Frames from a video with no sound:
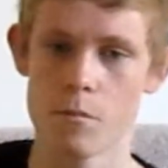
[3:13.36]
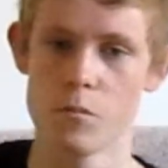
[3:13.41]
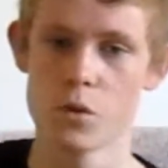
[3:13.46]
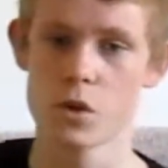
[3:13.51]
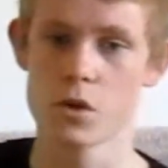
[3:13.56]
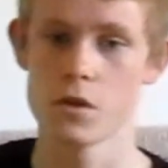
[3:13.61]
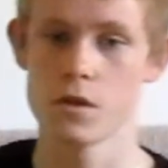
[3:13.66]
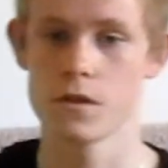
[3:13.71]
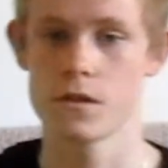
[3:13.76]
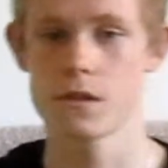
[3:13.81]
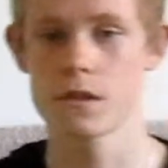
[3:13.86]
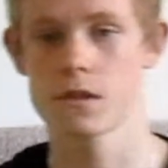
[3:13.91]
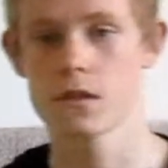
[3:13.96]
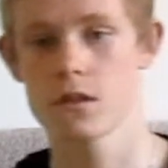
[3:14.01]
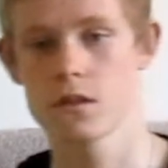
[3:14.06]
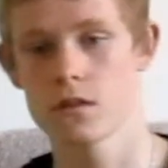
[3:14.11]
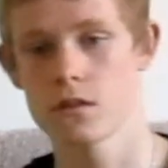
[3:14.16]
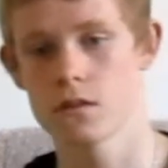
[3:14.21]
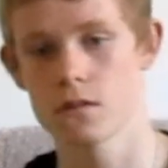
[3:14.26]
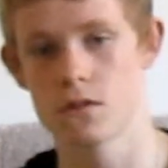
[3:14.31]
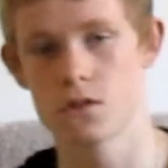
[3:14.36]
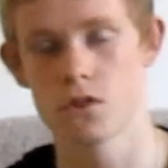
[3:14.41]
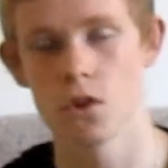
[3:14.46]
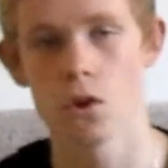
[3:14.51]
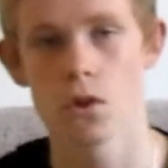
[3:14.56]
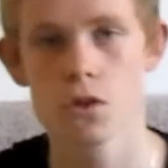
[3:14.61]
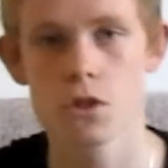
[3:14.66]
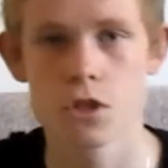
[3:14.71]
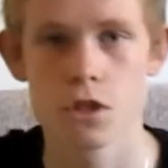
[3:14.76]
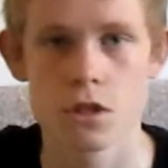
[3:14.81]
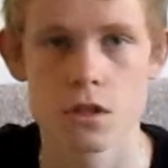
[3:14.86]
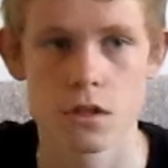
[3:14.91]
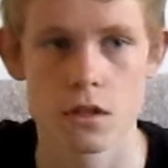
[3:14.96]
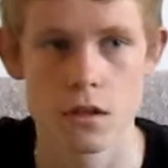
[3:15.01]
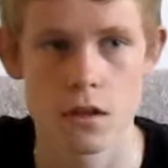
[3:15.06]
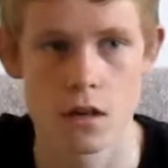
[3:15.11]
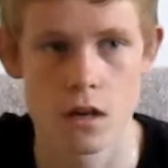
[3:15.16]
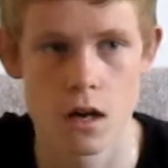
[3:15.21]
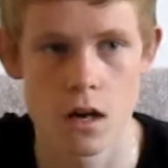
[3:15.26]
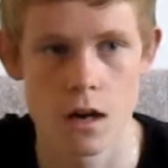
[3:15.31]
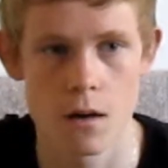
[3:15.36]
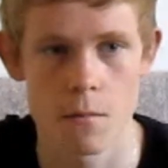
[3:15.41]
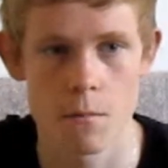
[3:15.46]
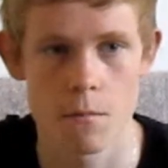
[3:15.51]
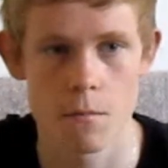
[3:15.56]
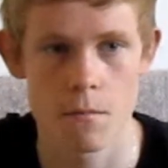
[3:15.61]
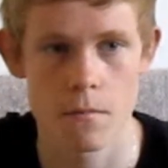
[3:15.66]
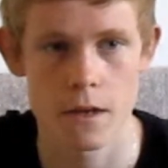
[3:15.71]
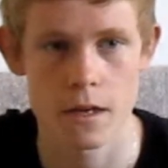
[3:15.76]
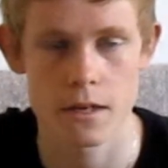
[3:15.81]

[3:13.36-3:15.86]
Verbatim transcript: Because dodge, I